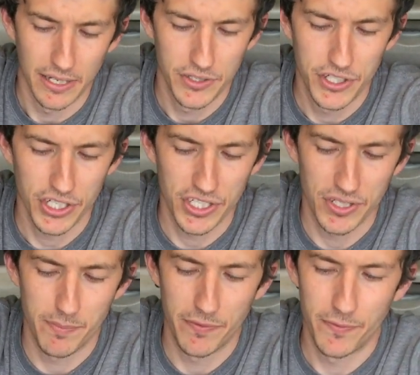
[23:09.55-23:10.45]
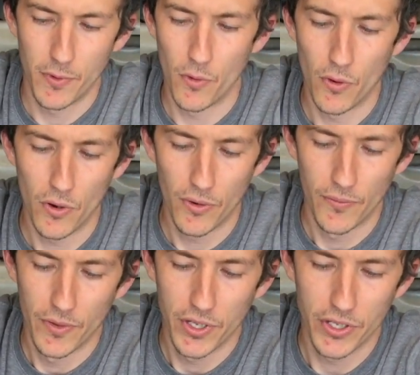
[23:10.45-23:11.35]
Just as
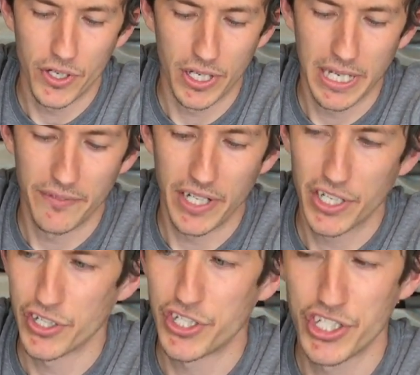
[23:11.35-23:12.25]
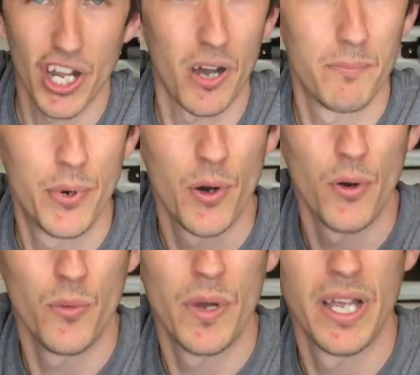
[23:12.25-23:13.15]
before, you can give it a good sharp
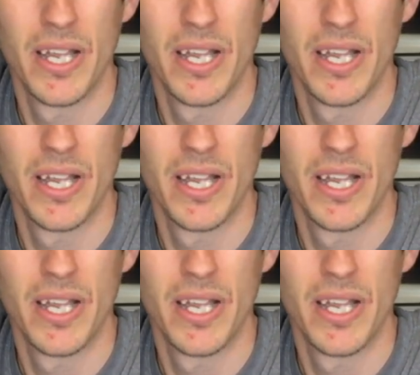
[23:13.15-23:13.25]
pull.